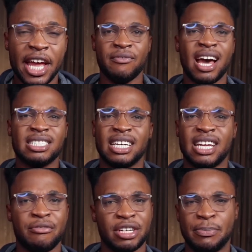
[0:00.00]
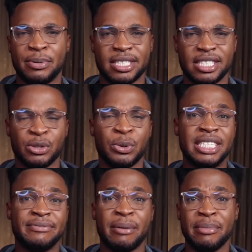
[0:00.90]
If you ask an average person who
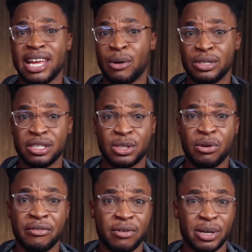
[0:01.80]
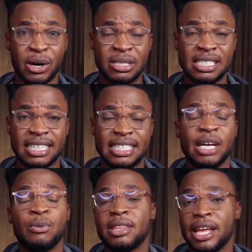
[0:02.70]
is familiar with the story from the onset,
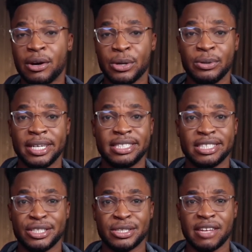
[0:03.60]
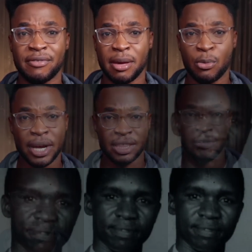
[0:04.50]
they would tell you it's Joseph
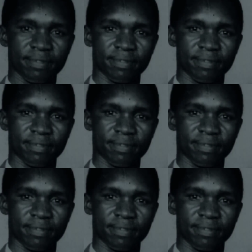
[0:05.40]
Kibwetere.